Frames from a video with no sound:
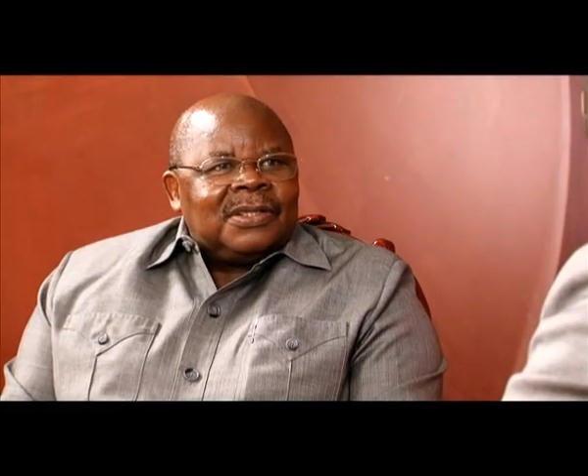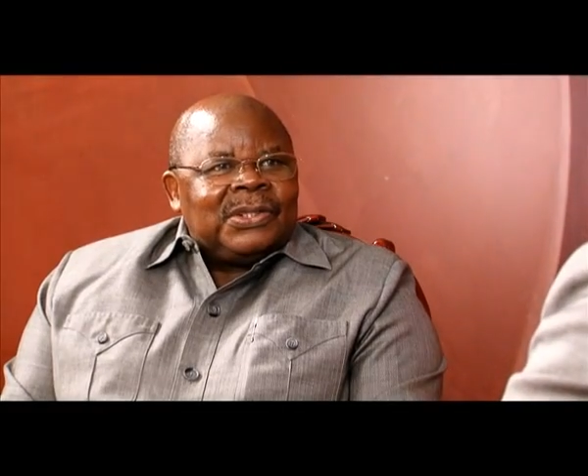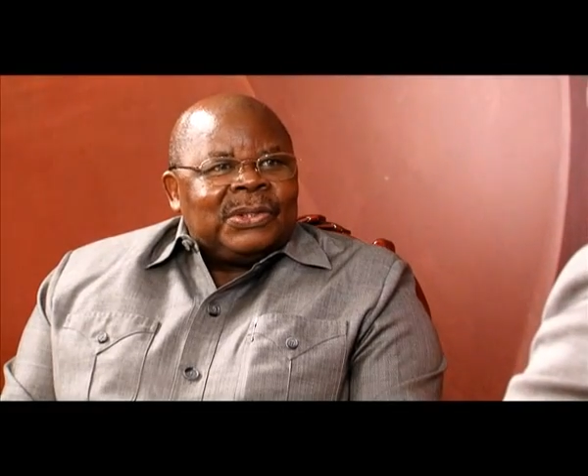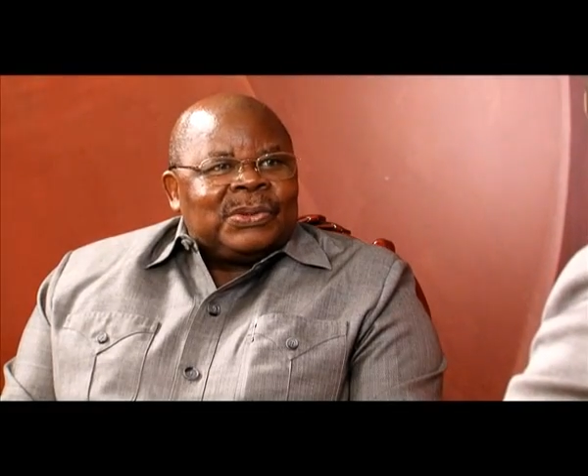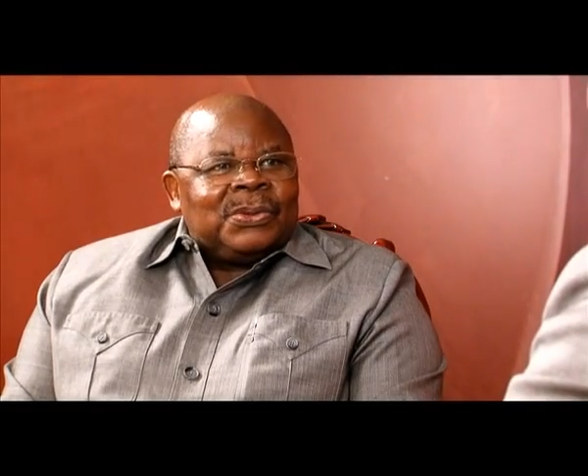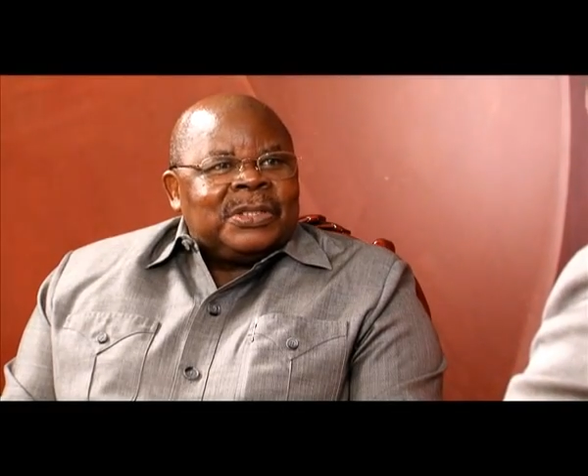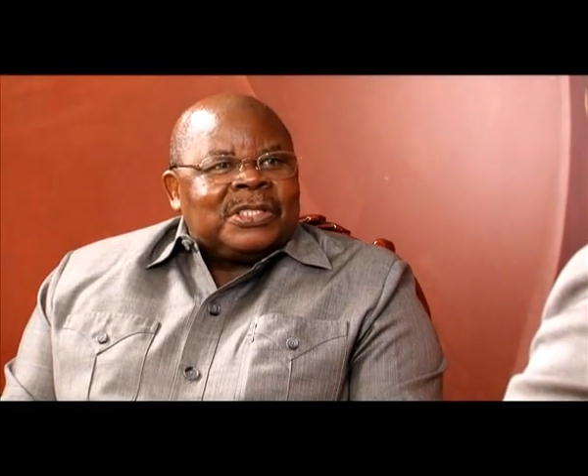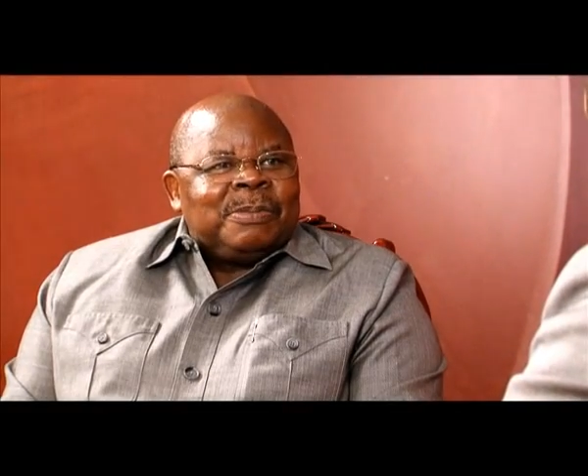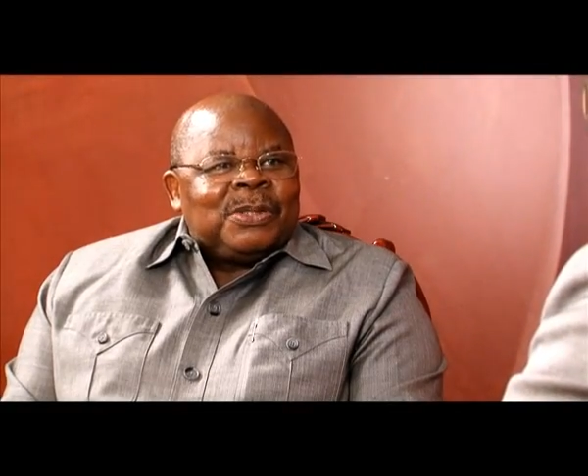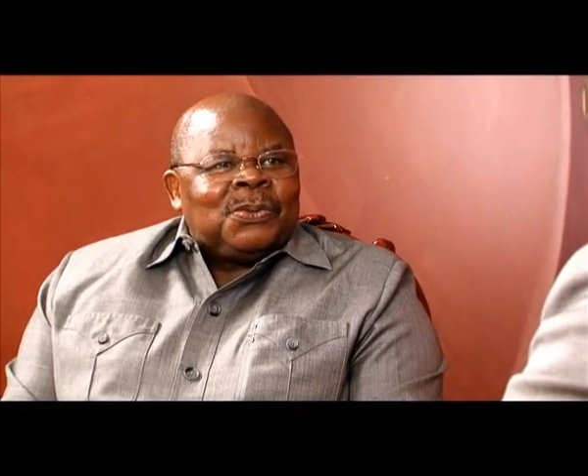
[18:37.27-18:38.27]
So it's
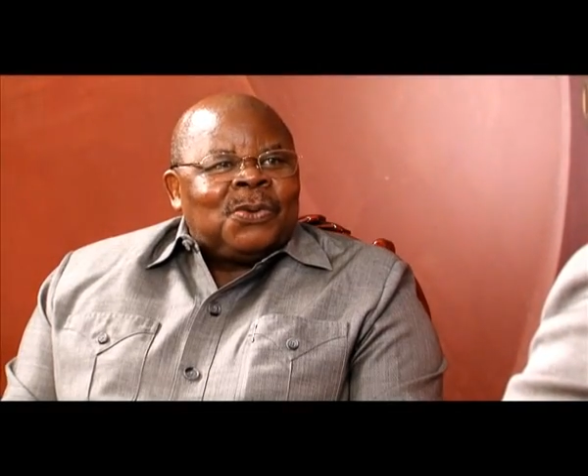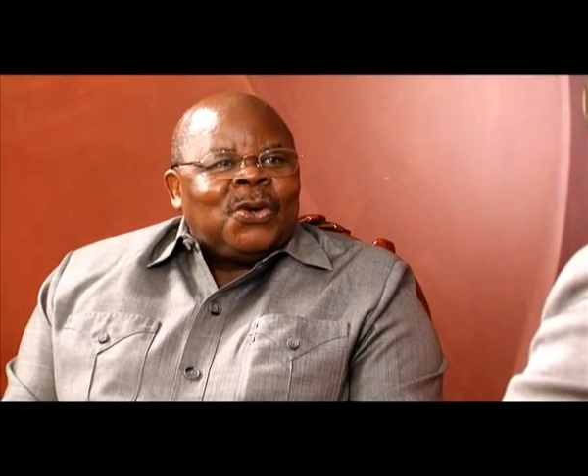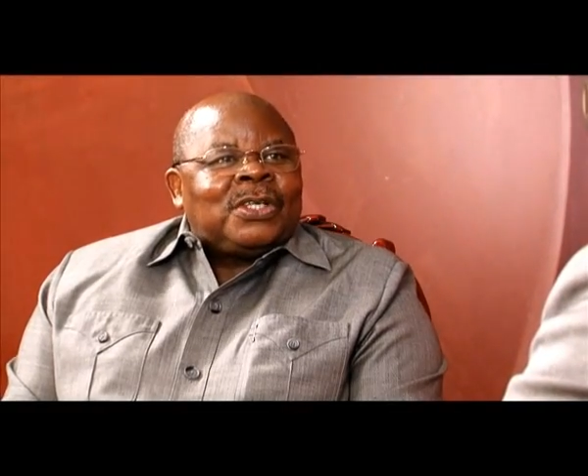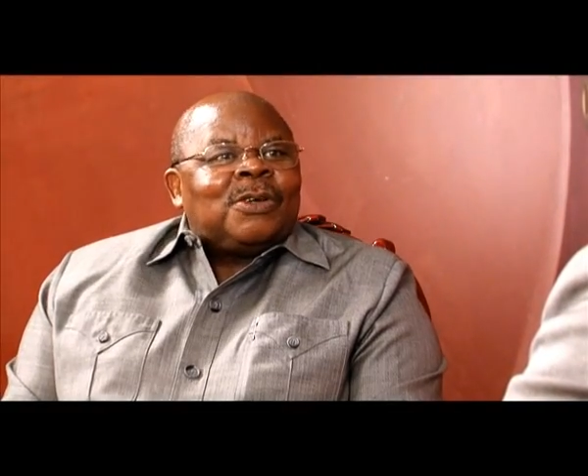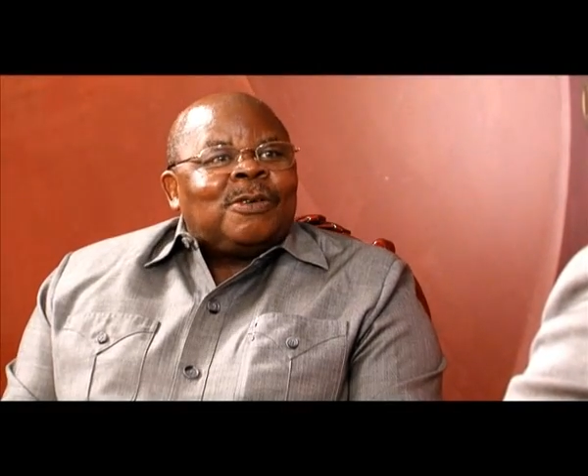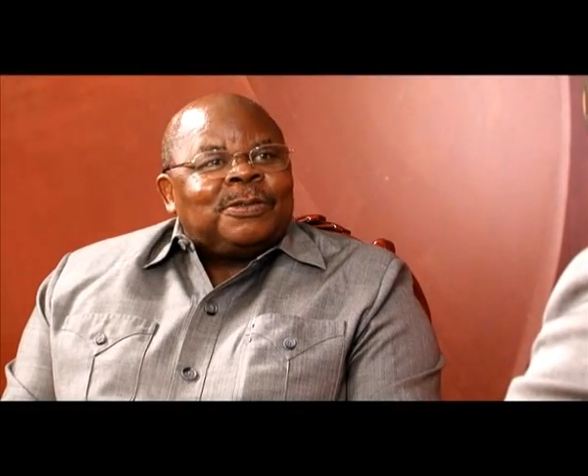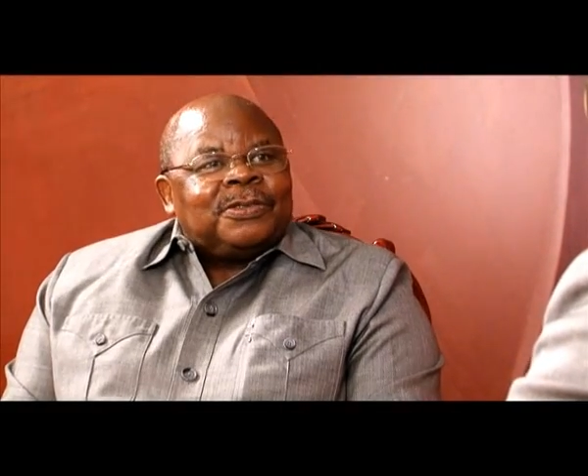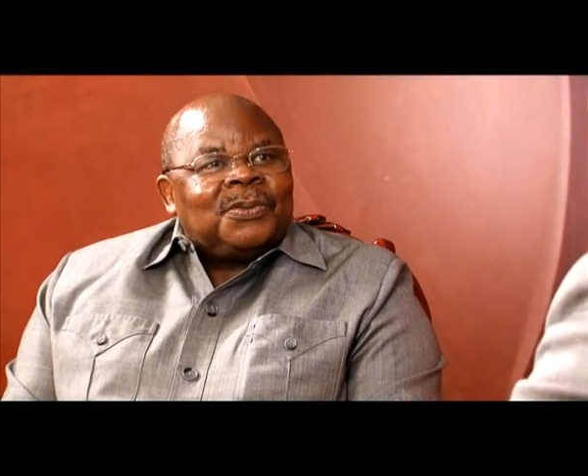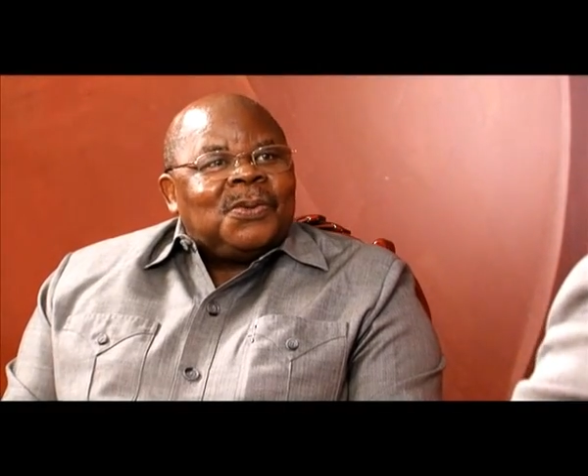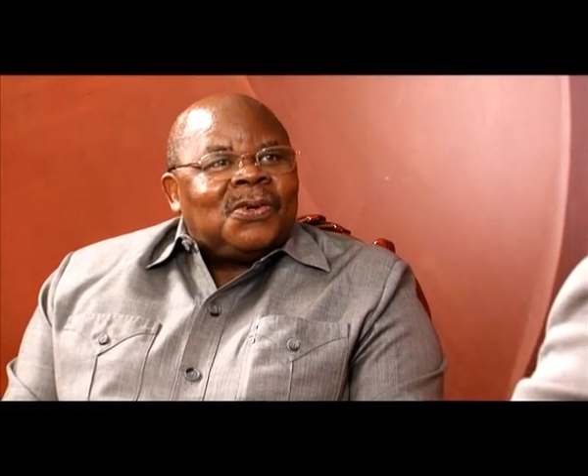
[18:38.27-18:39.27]
been on and off, the
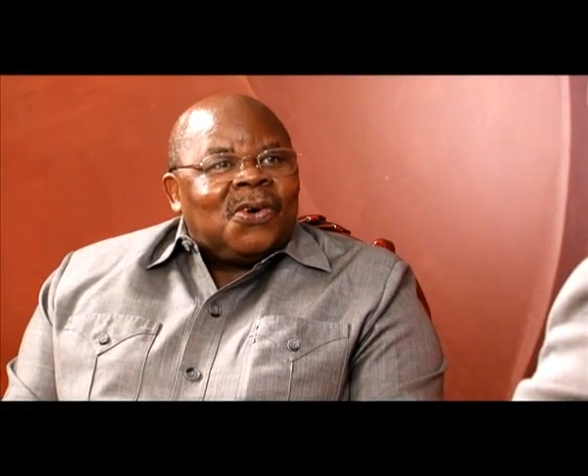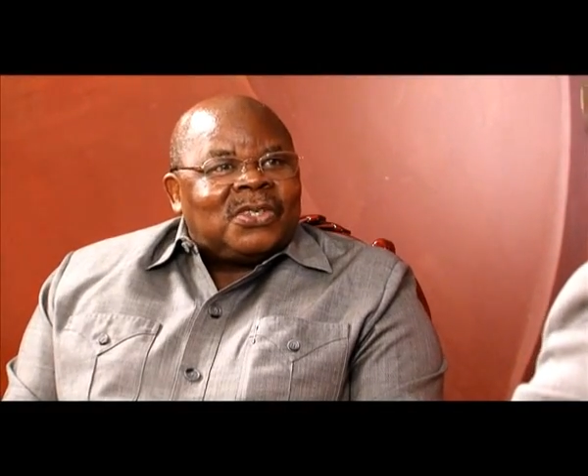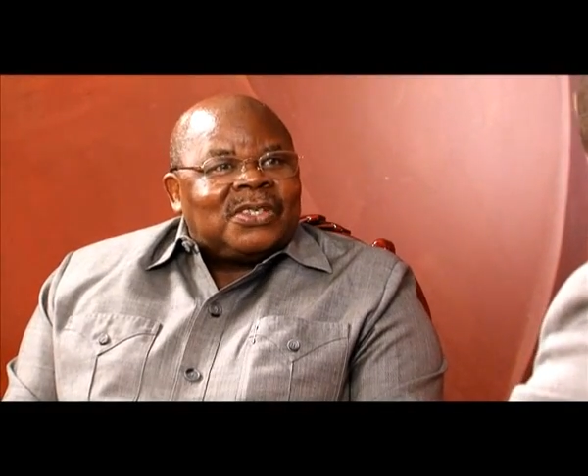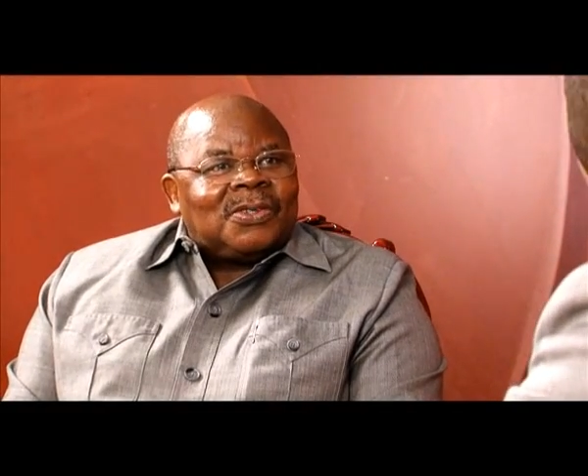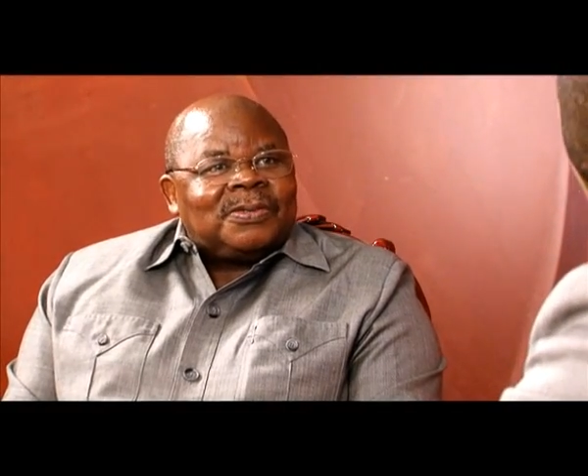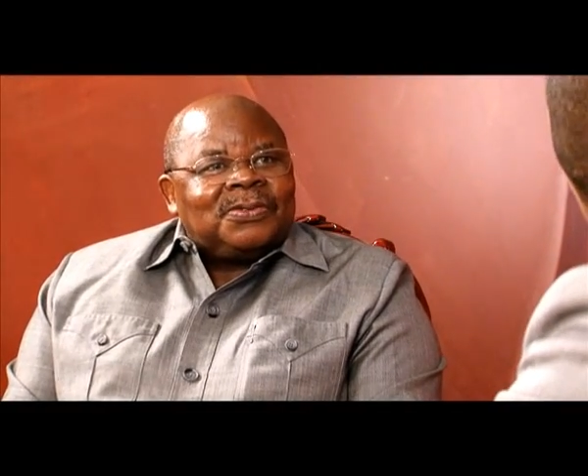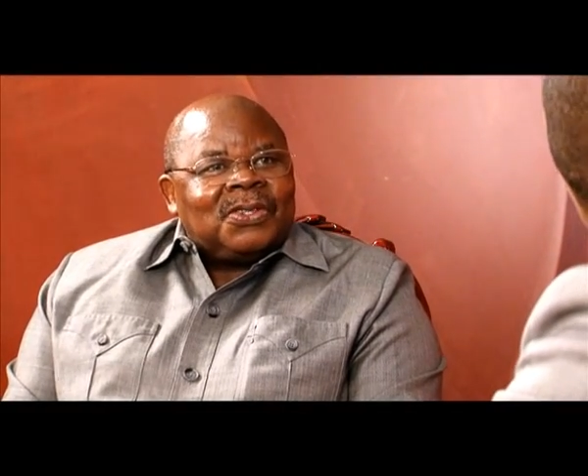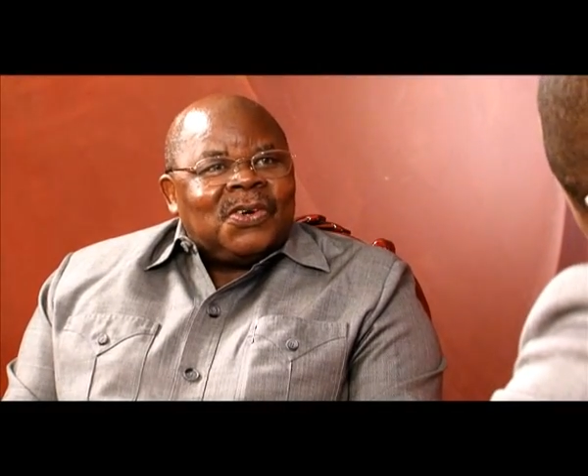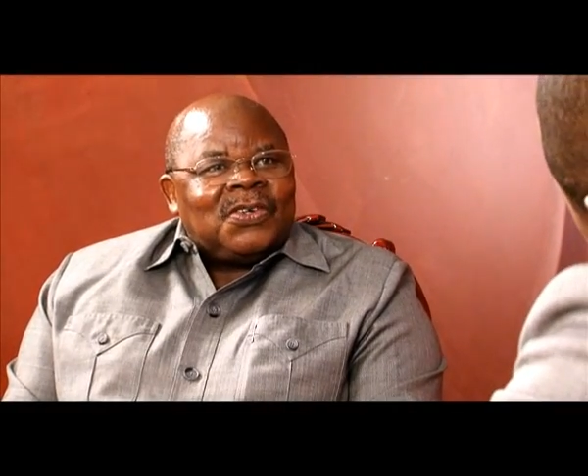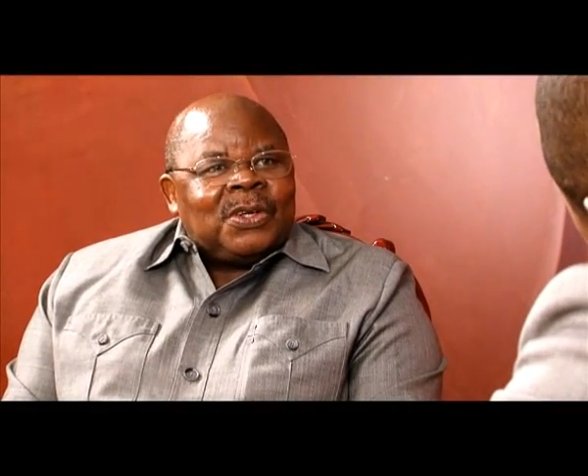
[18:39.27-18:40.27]
war on and off,
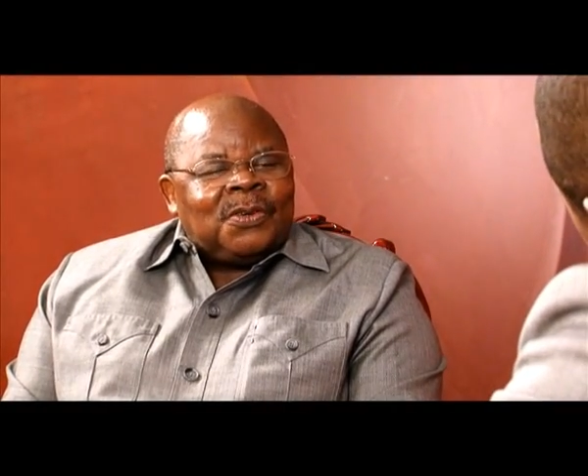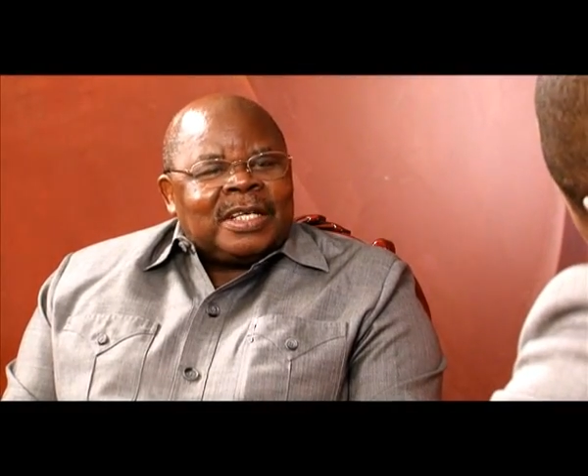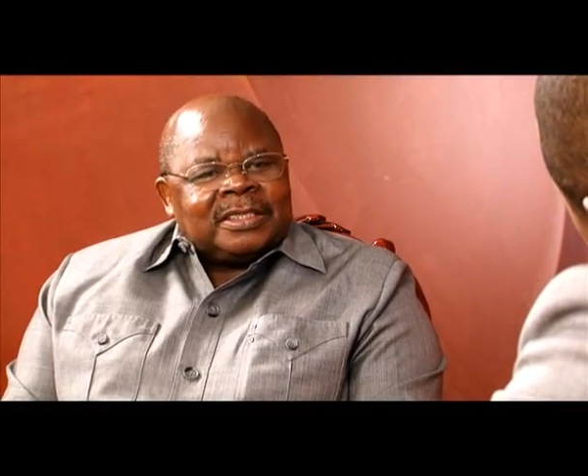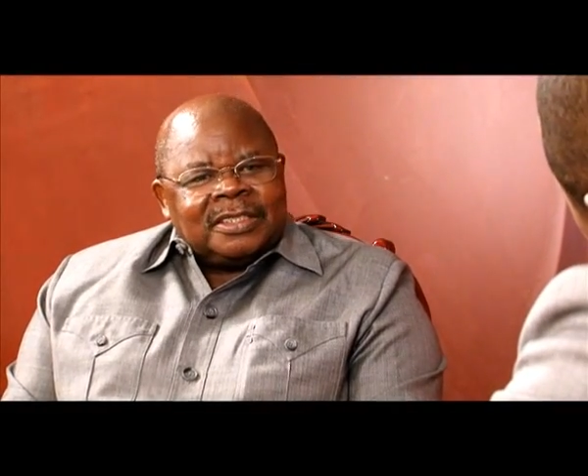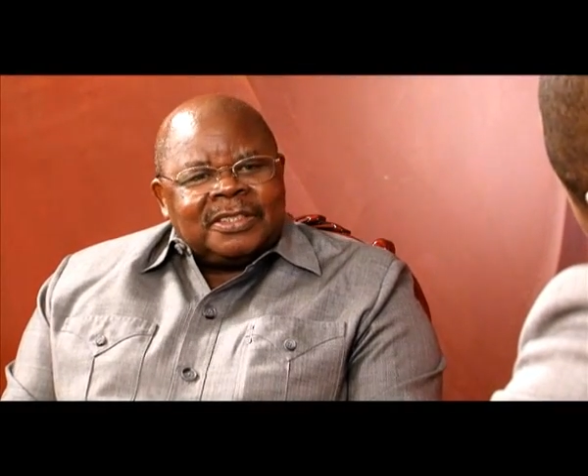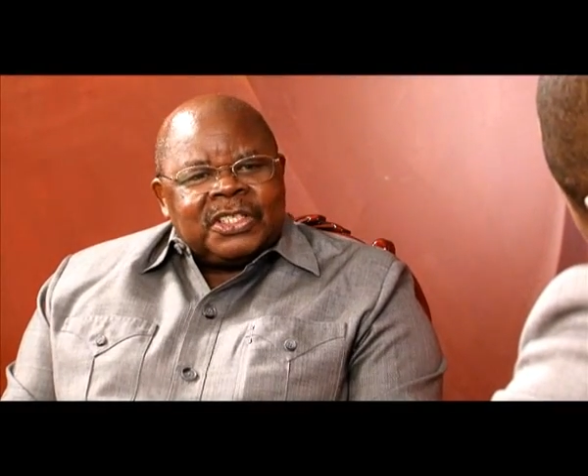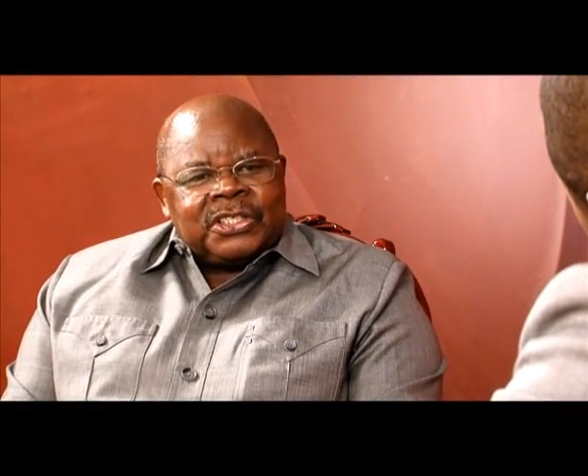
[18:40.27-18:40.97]
all now until they